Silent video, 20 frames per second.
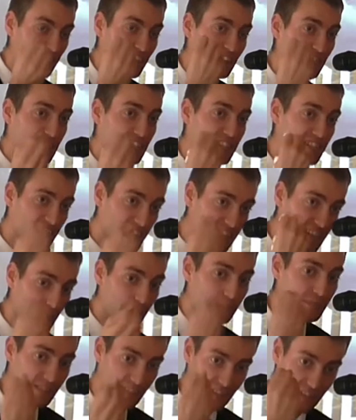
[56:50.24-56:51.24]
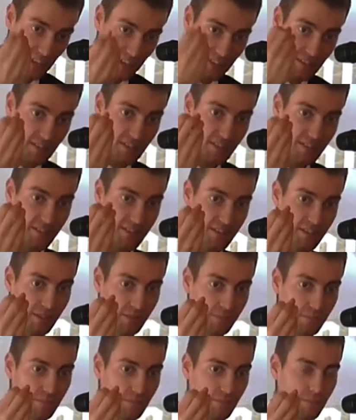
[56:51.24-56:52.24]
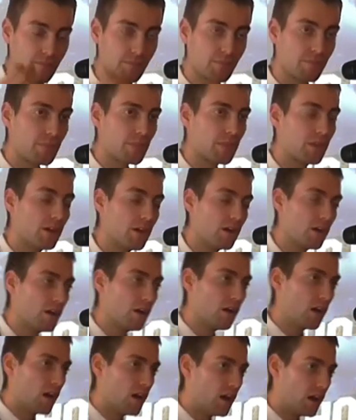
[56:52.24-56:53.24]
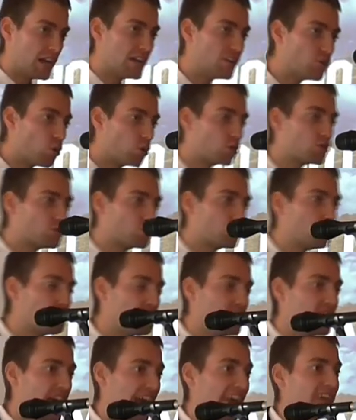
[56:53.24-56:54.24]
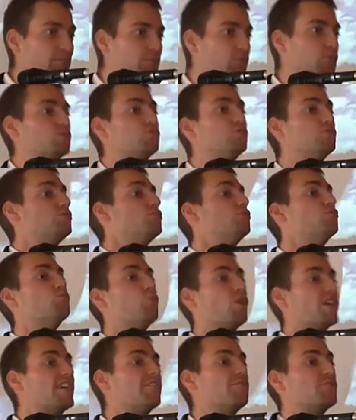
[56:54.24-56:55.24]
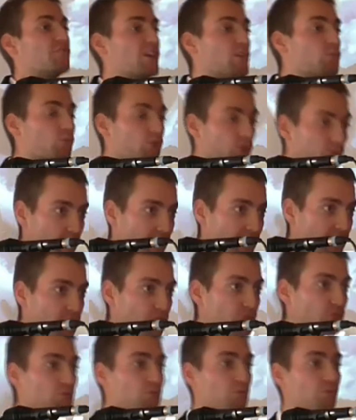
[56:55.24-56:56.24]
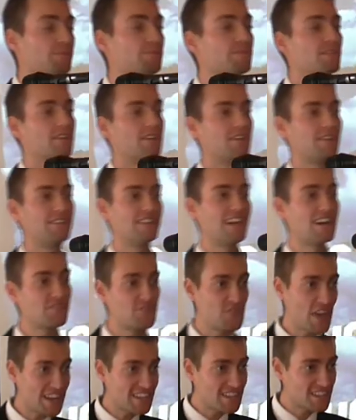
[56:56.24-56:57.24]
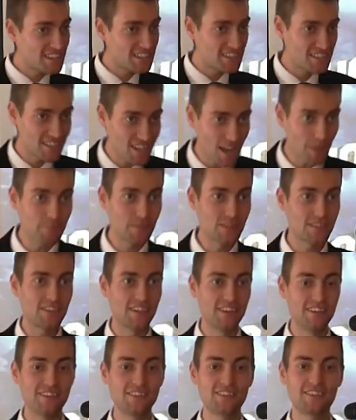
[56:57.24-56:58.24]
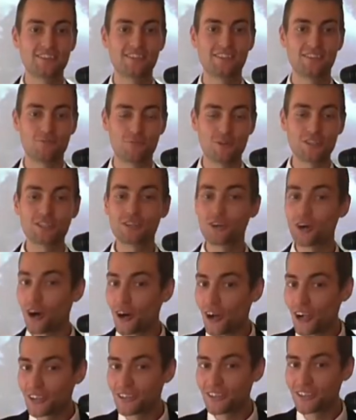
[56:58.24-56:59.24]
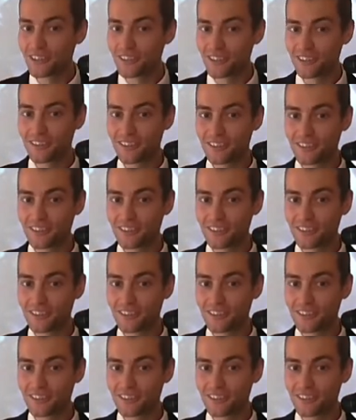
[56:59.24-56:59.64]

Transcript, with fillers: kind of substance in order to be able to do whatever they were going to do. Now that substance was called